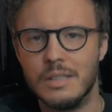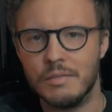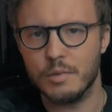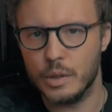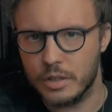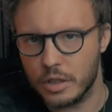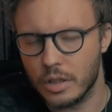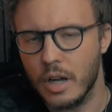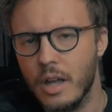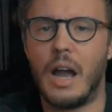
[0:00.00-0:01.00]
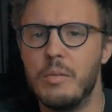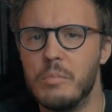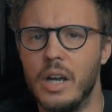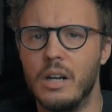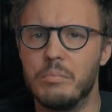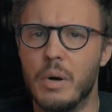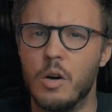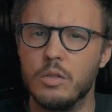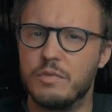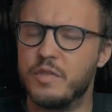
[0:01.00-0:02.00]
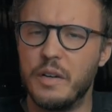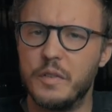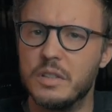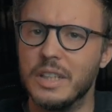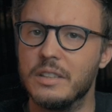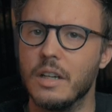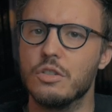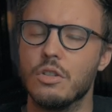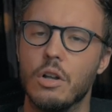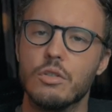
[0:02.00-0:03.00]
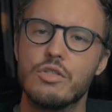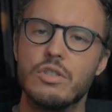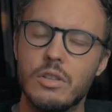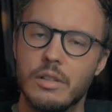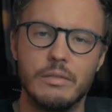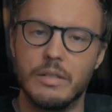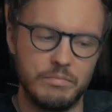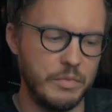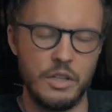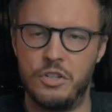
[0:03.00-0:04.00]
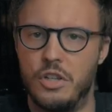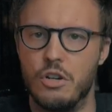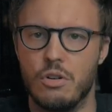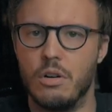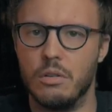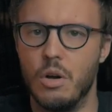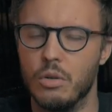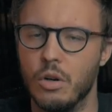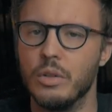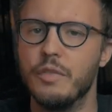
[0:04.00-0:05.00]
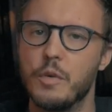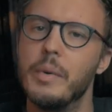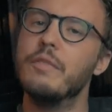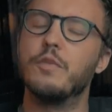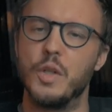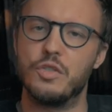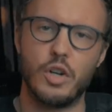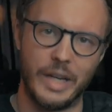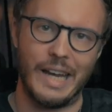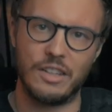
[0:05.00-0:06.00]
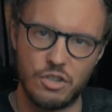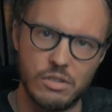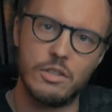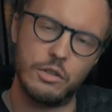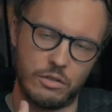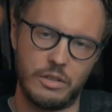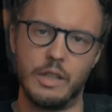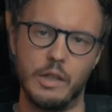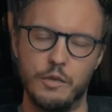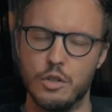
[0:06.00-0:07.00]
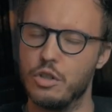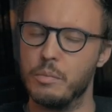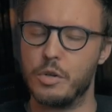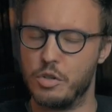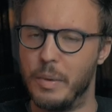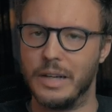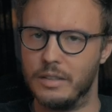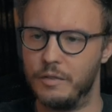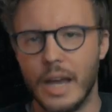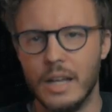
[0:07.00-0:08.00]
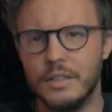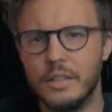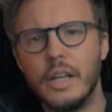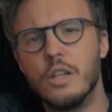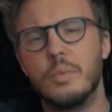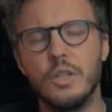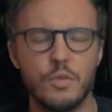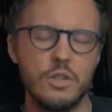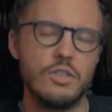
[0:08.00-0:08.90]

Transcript: influencer, I made about five to six thousand dollars this year alone, only from influencer gigs, just to give you some perspective. And the data speaks for